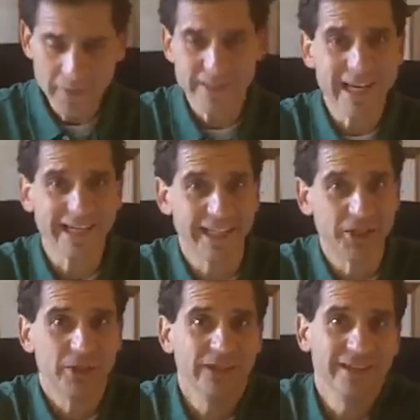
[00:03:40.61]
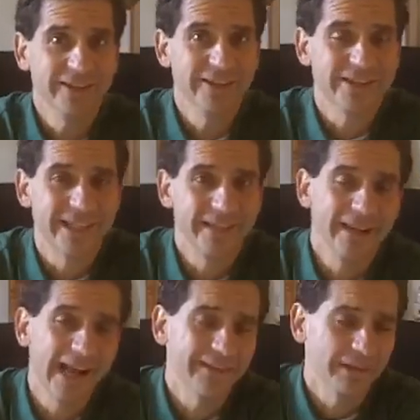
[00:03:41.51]
The second issue here at the
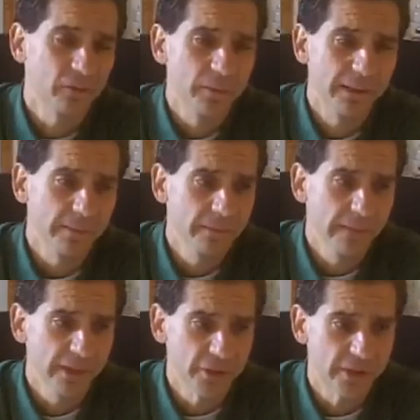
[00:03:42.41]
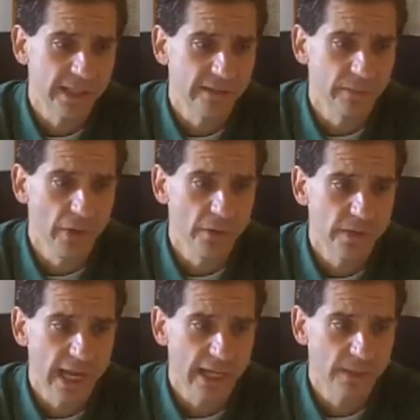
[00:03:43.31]
city that I think would be interesting to
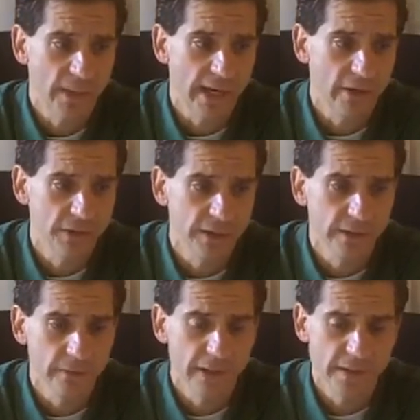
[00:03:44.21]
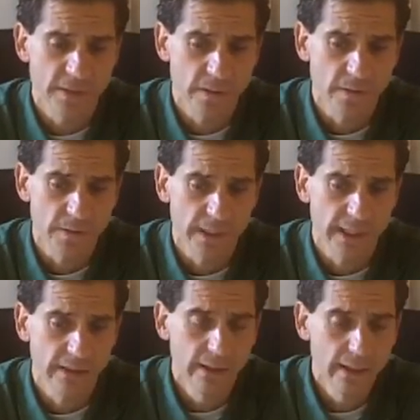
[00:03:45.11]
most taxpayers and the residents of the
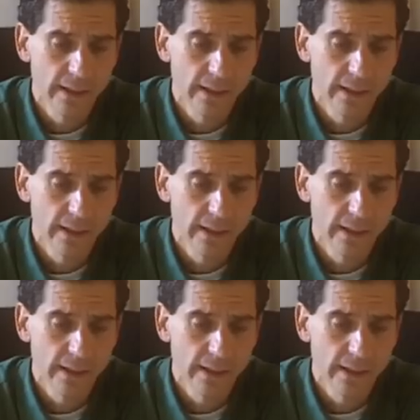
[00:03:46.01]
city